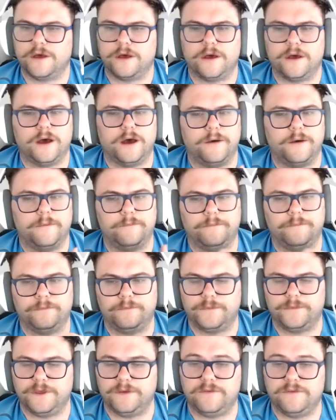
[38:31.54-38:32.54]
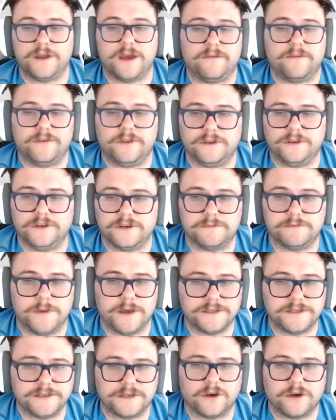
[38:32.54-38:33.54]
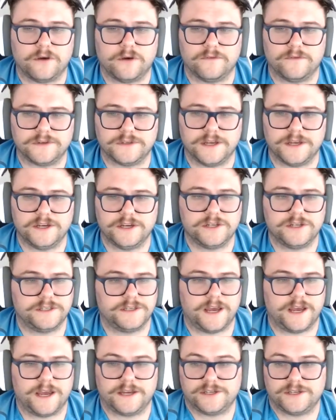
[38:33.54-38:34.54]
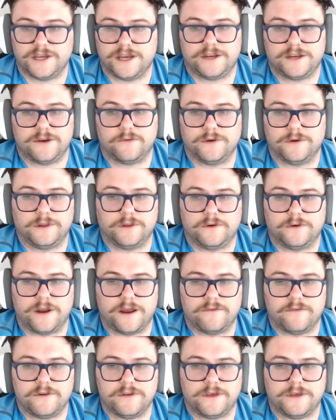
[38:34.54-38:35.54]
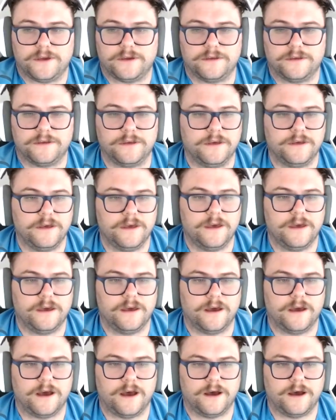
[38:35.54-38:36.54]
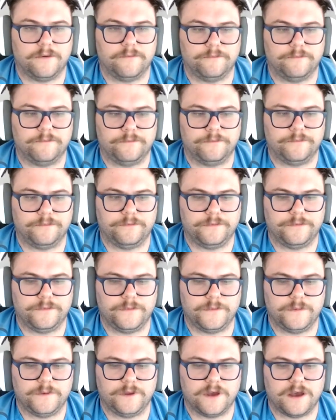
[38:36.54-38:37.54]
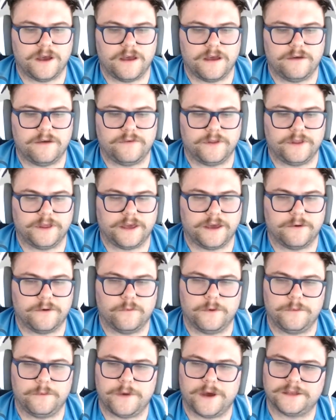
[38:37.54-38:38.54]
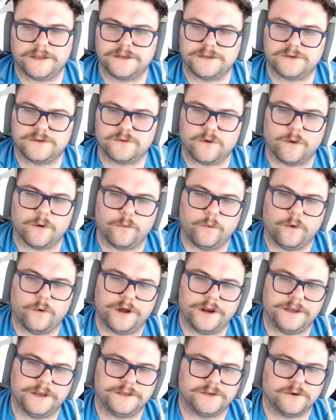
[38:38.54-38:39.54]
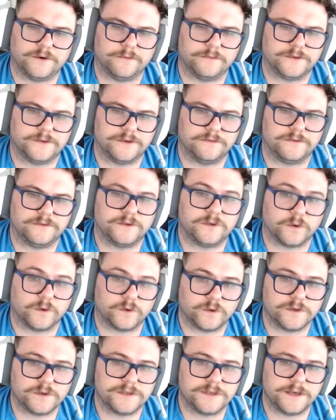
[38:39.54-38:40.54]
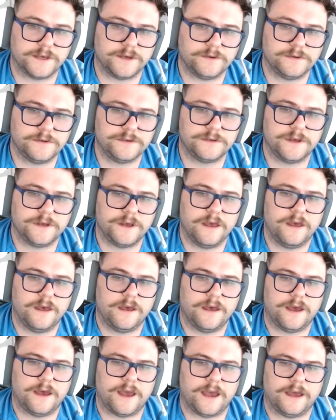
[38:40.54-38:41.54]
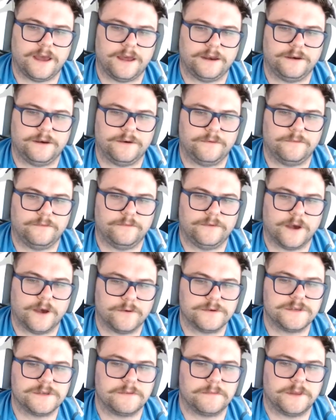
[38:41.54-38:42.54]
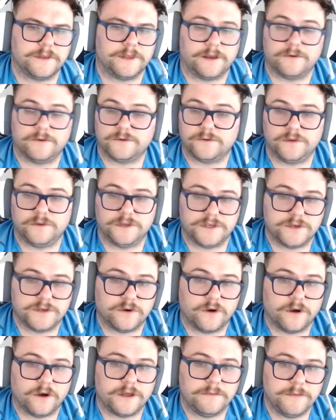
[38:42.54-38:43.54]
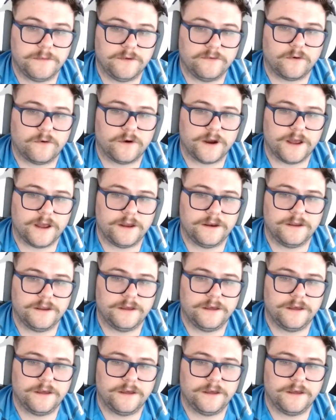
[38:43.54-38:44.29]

um, even having just basic conversations, I actually had to relearn everything. Um, I felt like I went back to square one in terms of social skills and that was something that I was really strong in beforehand.